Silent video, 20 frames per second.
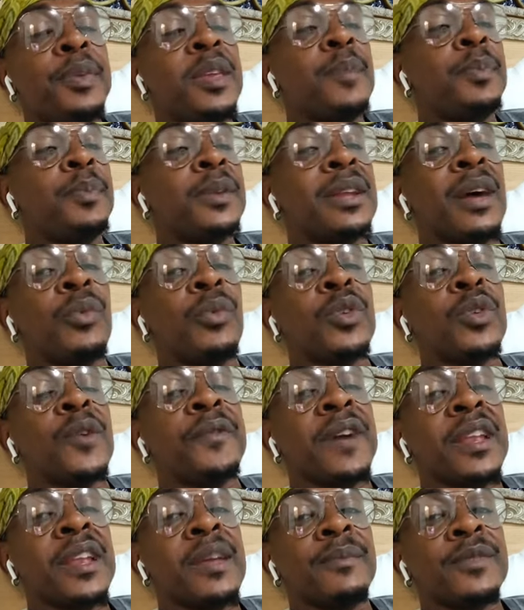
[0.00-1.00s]
now enough of
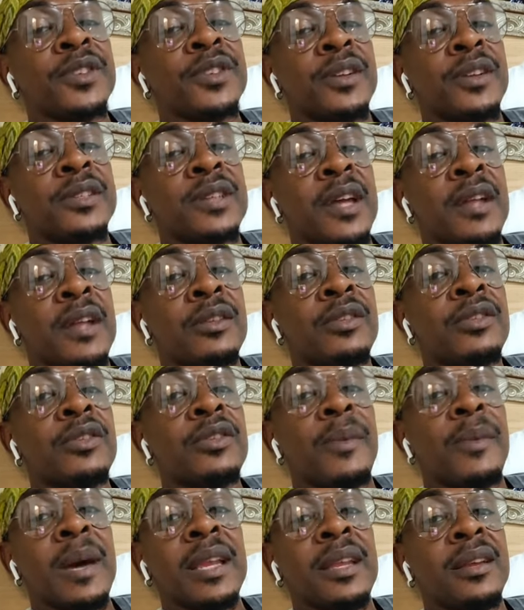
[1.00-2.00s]
them church Yeah,
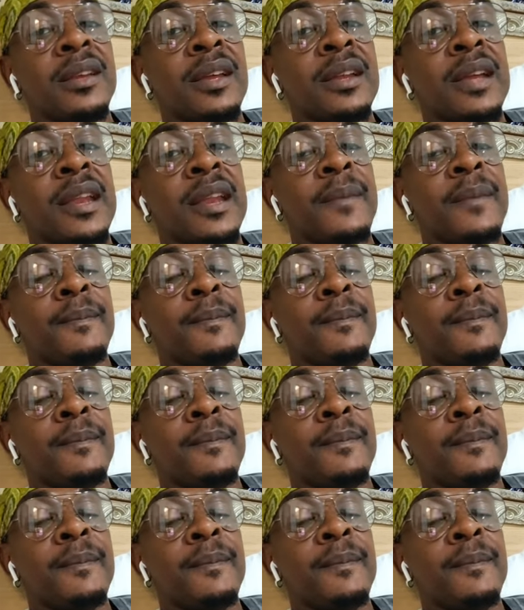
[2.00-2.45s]
Nobody near of them.